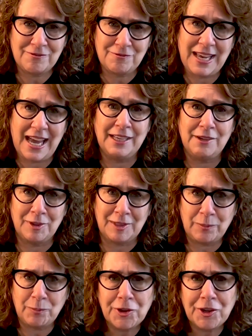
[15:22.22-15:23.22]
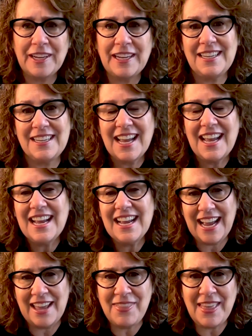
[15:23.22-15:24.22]
getting really worried.
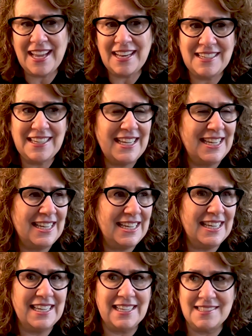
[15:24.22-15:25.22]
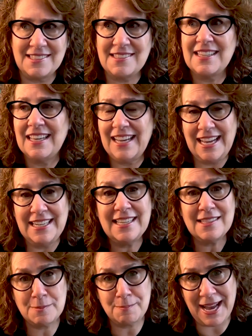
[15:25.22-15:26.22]
And then he is in
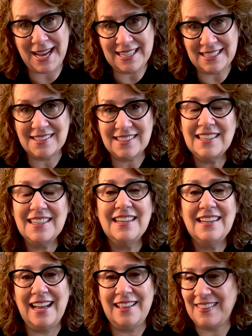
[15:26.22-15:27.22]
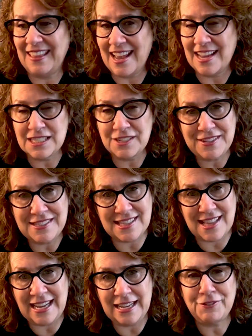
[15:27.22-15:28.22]
his bed at the end of his
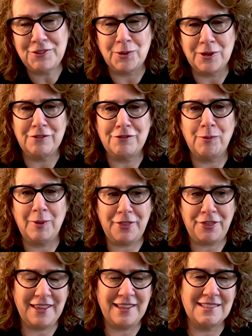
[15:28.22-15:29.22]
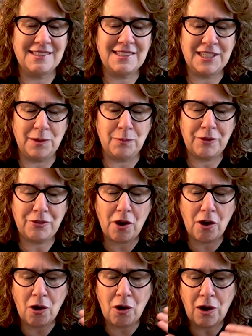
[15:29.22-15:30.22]
life, sort of with his, with
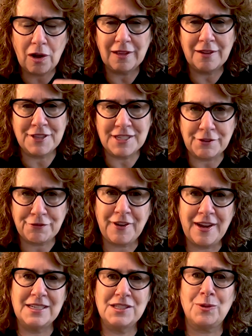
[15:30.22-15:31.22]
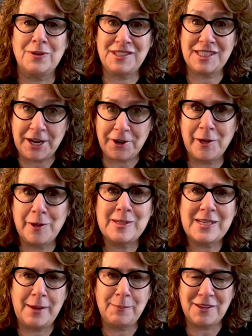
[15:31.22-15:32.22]
all of the different sort of
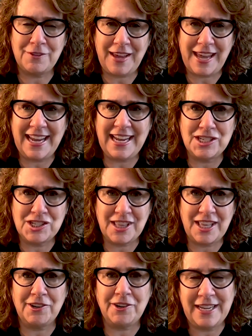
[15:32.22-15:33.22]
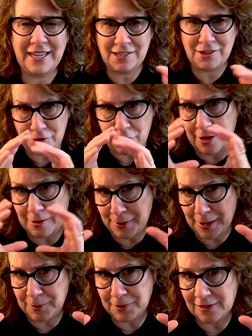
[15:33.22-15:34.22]
stereotypes of age that are in thought
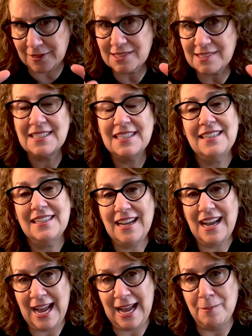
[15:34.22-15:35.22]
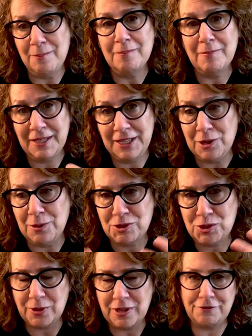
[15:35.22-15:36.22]
bubbles,
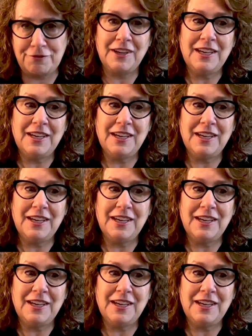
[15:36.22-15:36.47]
sort of